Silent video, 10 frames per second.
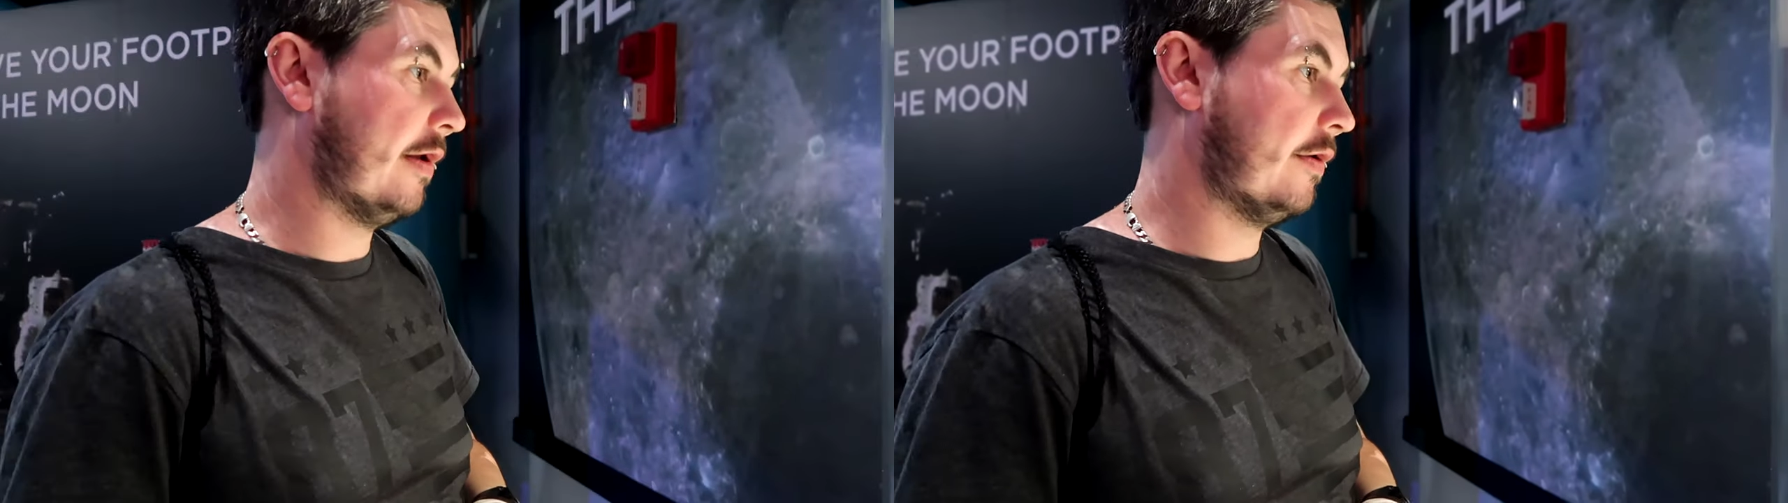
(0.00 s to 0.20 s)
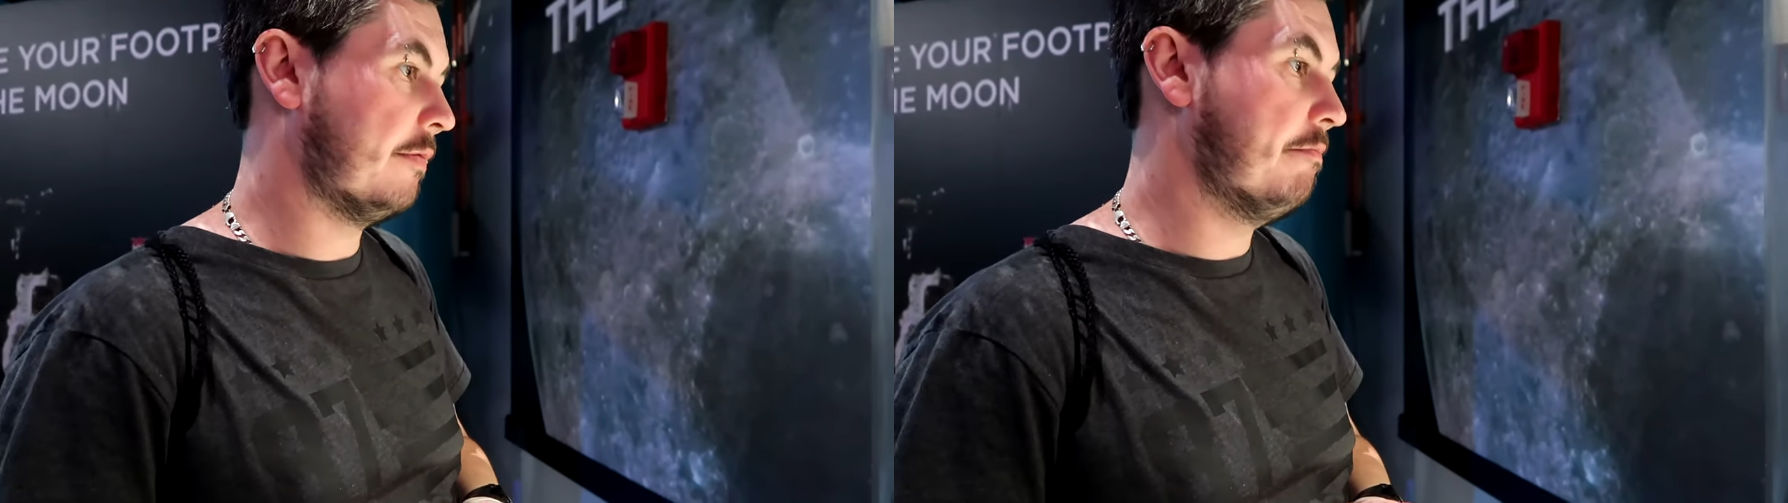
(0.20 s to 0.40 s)

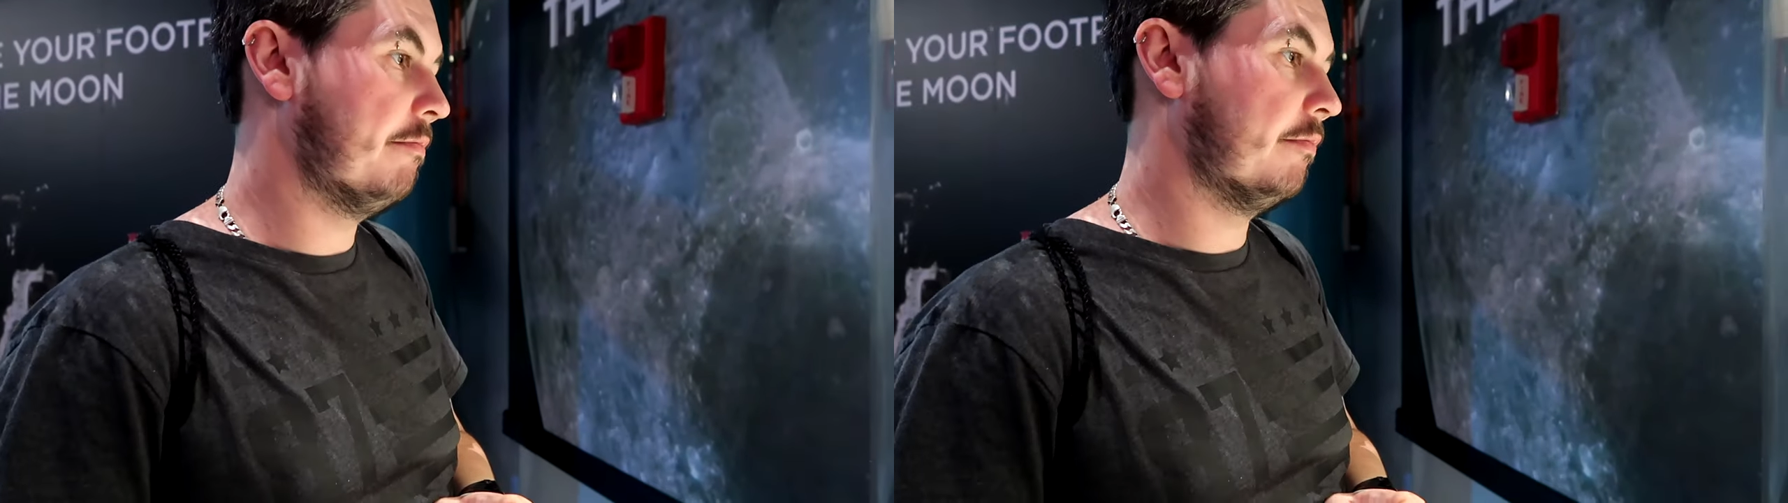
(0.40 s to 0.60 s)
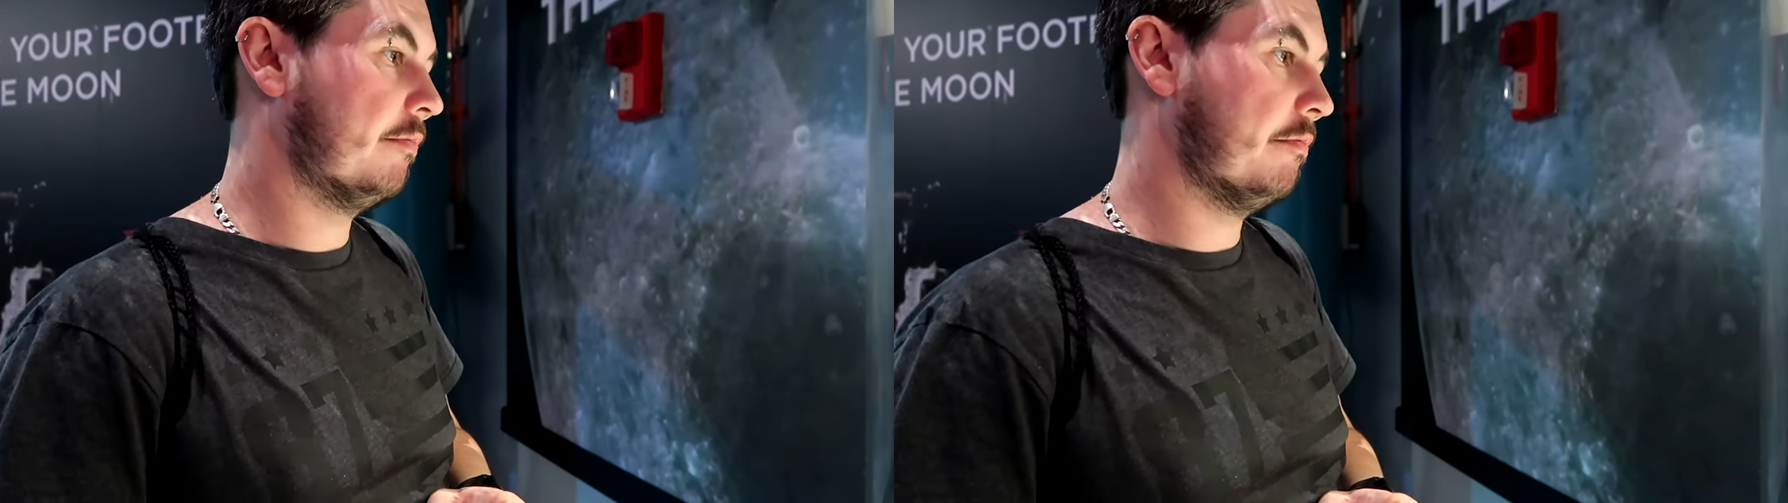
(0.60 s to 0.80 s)

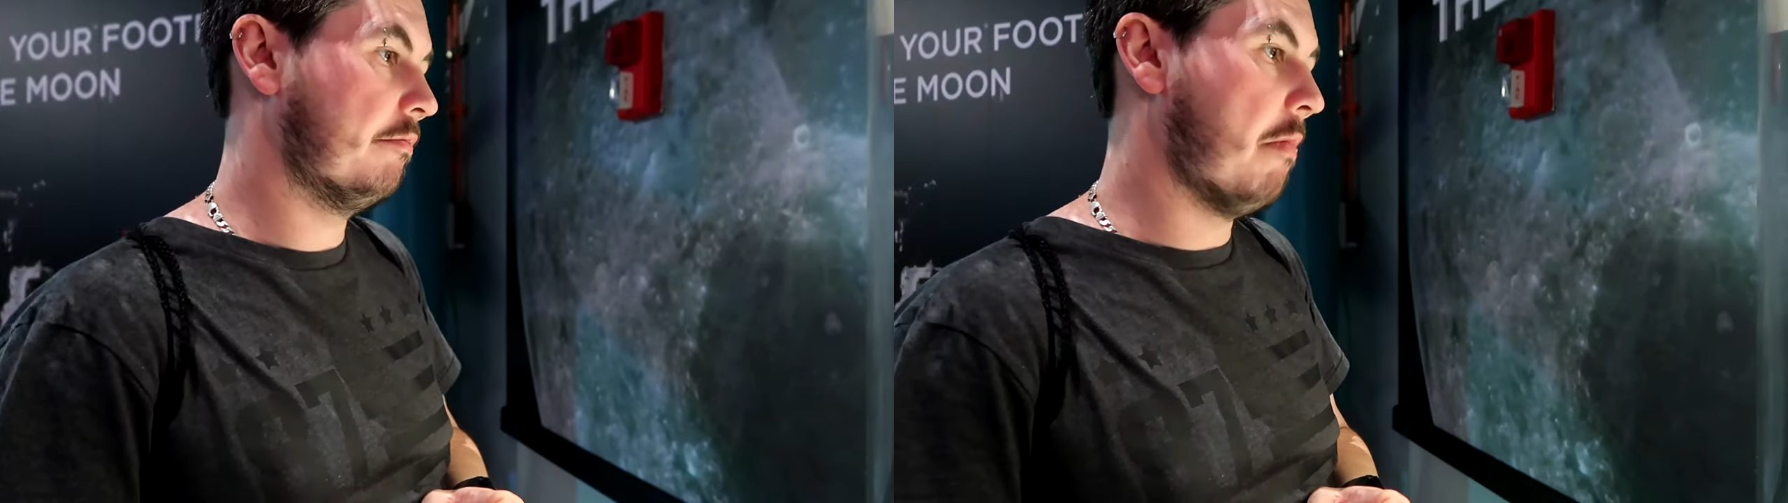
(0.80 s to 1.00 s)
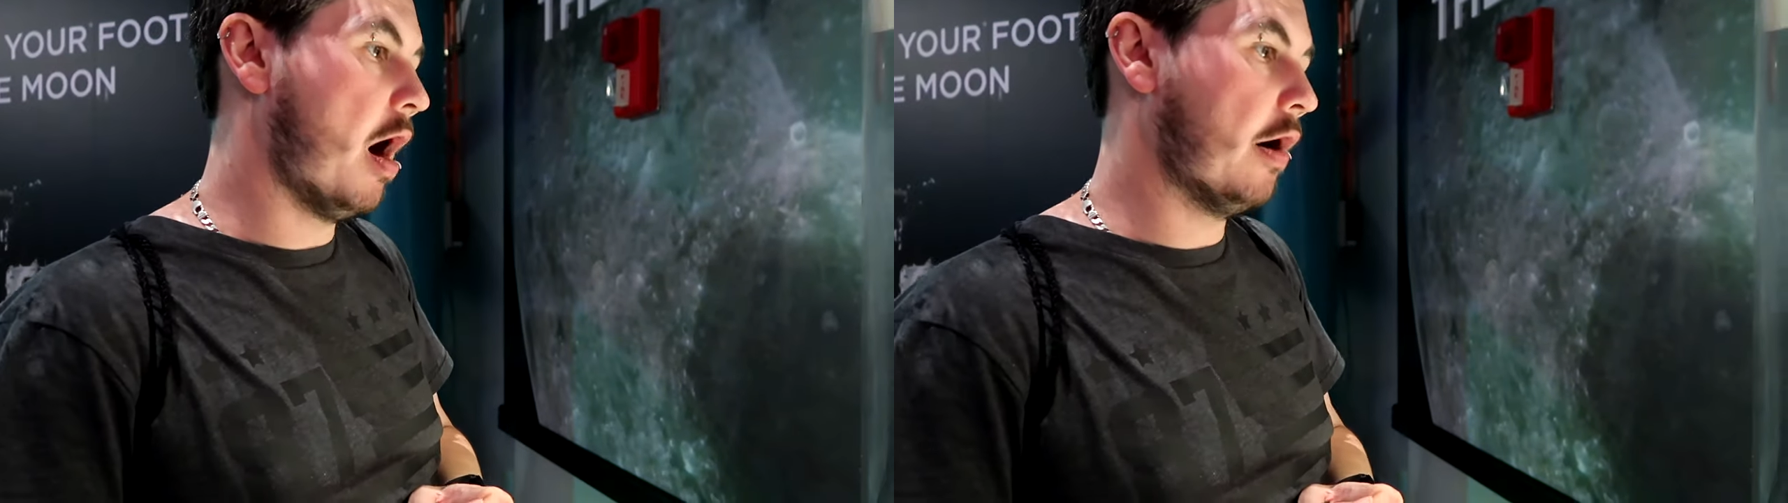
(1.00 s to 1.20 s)
thousand.
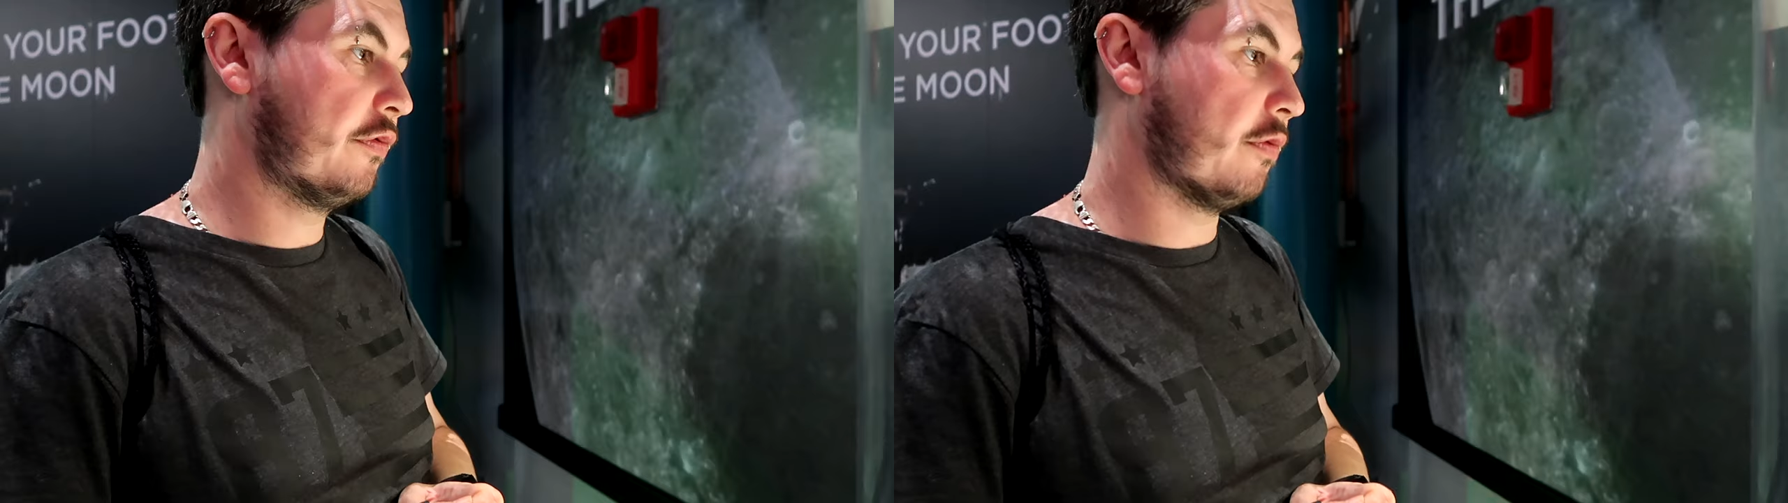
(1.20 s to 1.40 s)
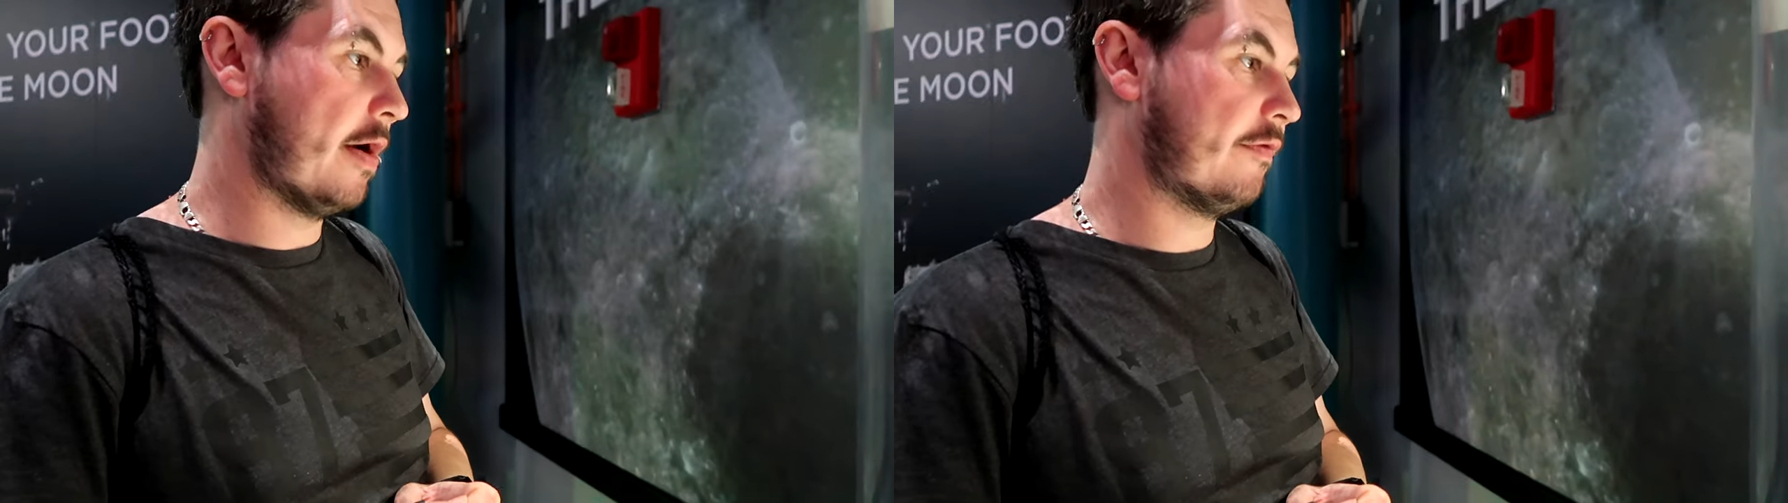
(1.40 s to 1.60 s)

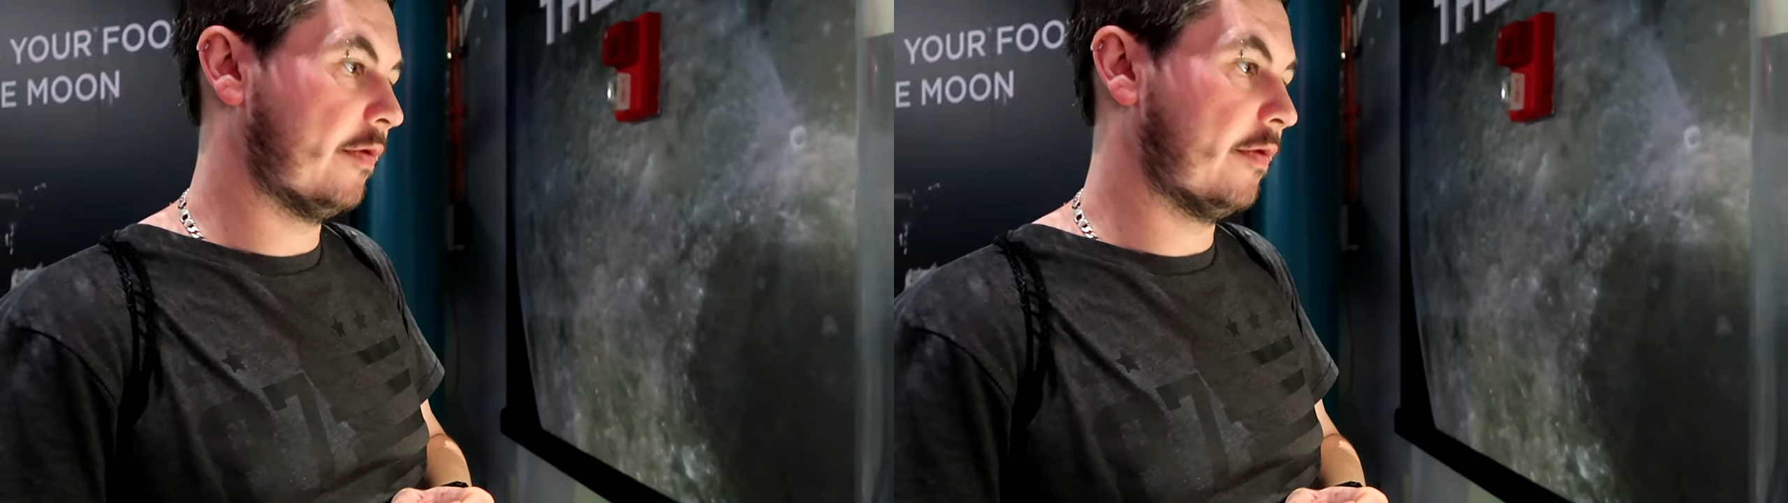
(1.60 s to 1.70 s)
Miles away